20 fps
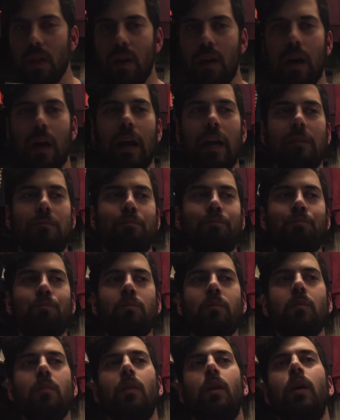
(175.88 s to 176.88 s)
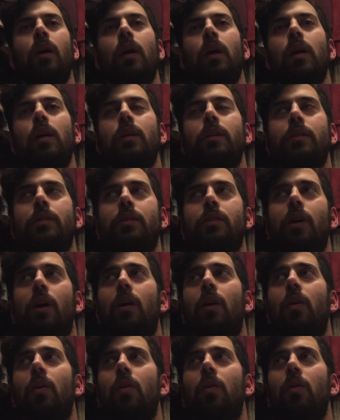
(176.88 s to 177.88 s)
All right.
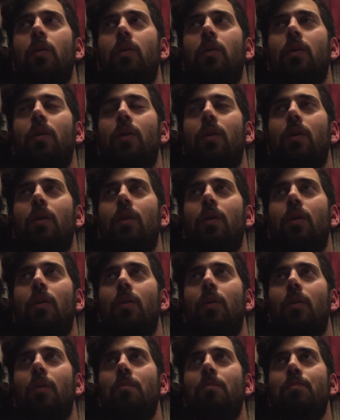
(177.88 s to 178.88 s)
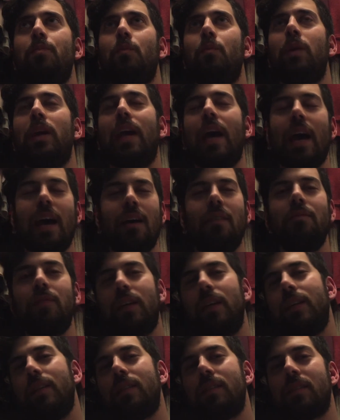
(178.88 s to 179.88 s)
So we have
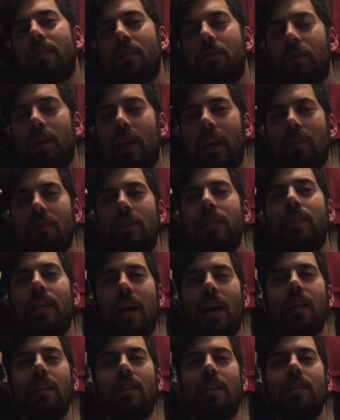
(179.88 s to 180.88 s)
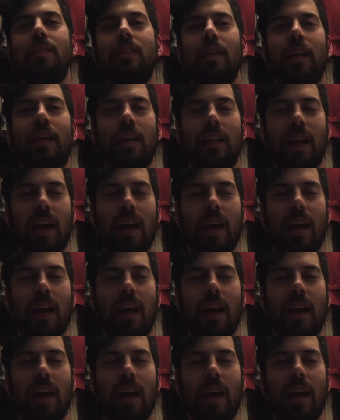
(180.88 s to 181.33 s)
these holidays. They can